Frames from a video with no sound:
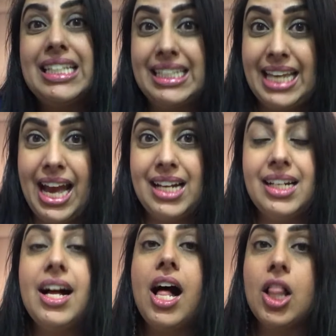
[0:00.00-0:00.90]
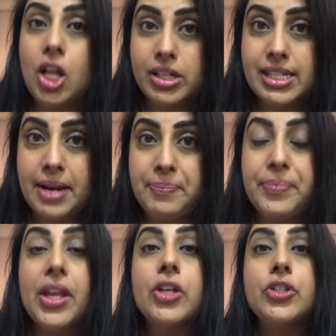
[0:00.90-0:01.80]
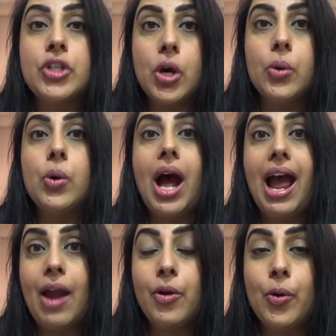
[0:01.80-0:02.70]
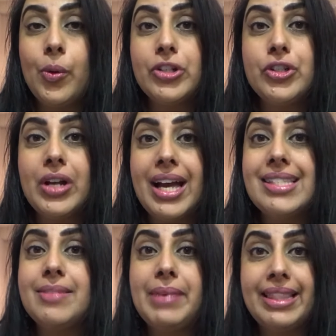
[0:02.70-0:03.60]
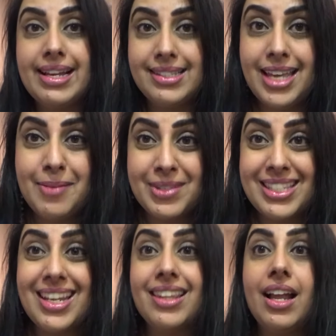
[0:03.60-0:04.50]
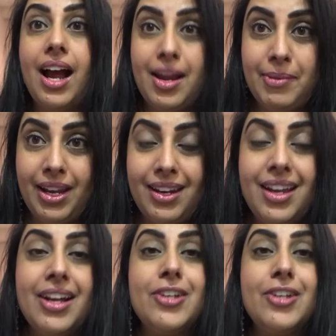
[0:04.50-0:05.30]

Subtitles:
Yeah, a long time. So I don't want you guys to make that same mistake that I made,